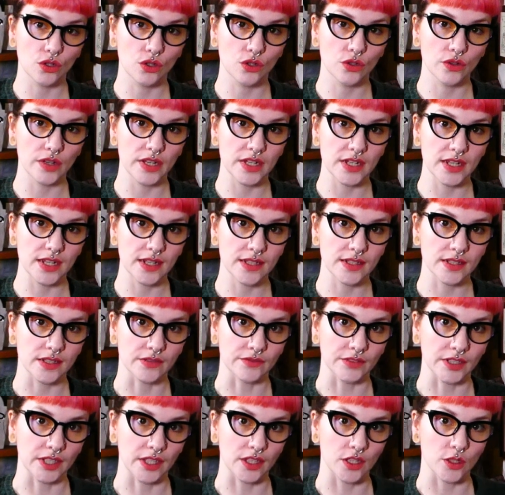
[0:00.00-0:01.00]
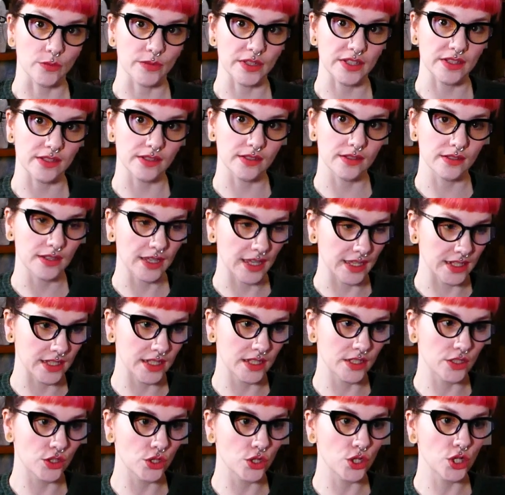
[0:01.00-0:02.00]
Greetings, lovely humans. It
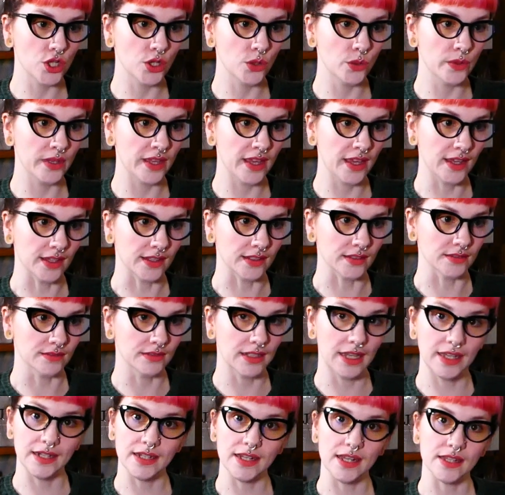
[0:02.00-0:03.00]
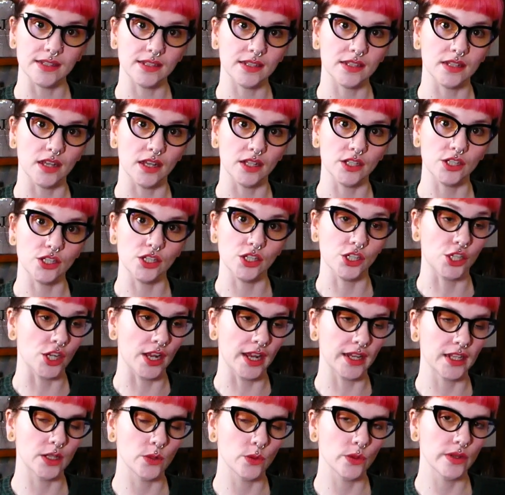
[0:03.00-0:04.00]
is the new year, and as such,
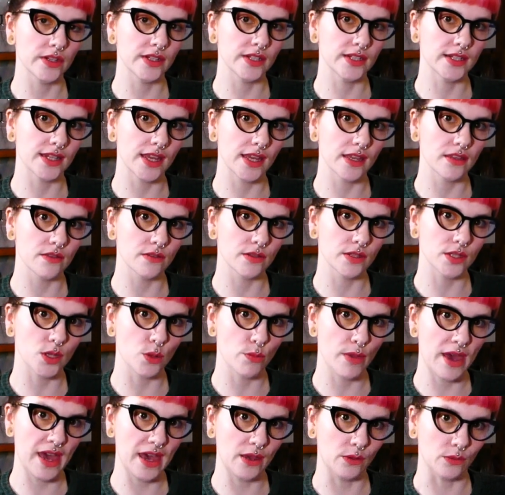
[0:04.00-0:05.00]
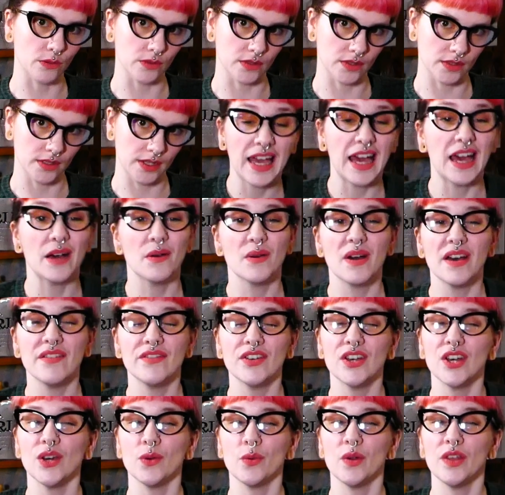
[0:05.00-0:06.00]
January sales abound.
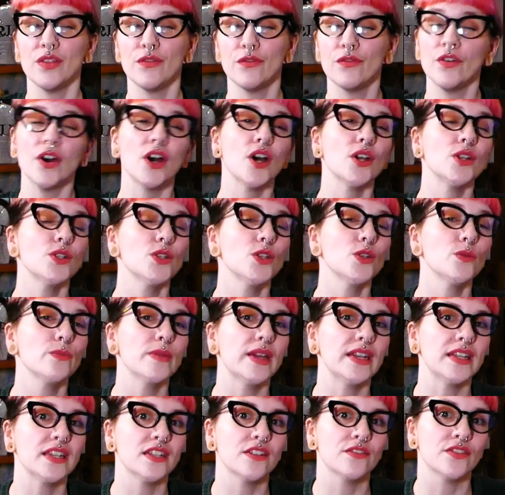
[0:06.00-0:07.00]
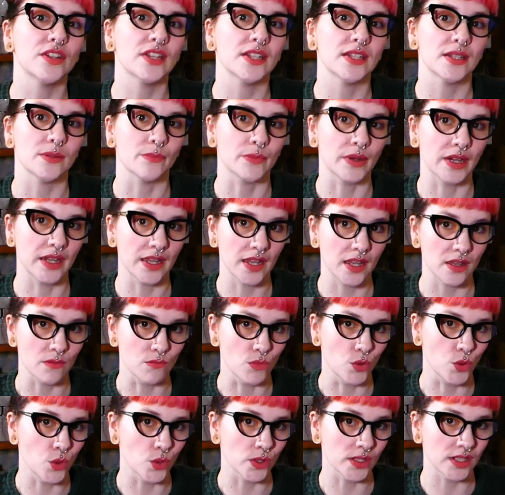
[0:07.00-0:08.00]
However, with far too many of us buying
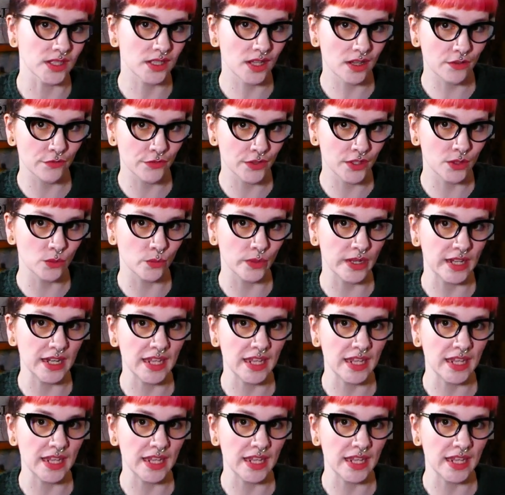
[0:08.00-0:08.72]
more stuff than we